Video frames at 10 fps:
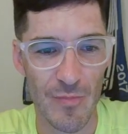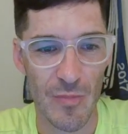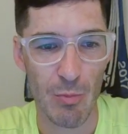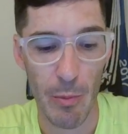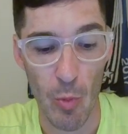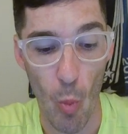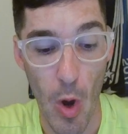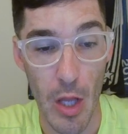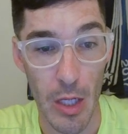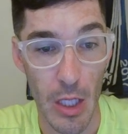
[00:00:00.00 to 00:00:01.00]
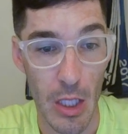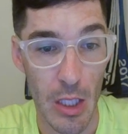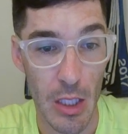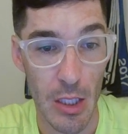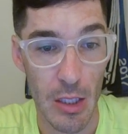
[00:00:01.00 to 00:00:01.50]
It's probably 1.
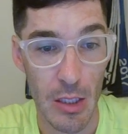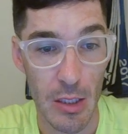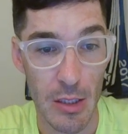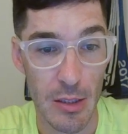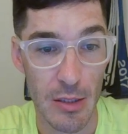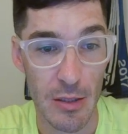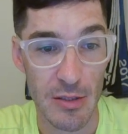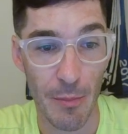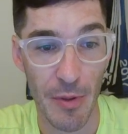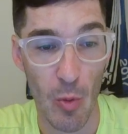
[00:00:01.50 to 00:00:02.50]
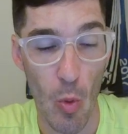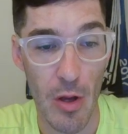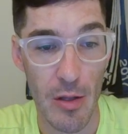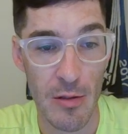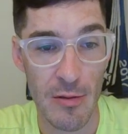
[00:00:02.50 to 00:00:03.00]
Something
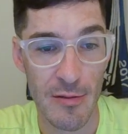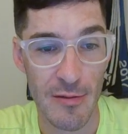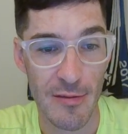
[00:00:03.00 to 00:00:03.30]
1.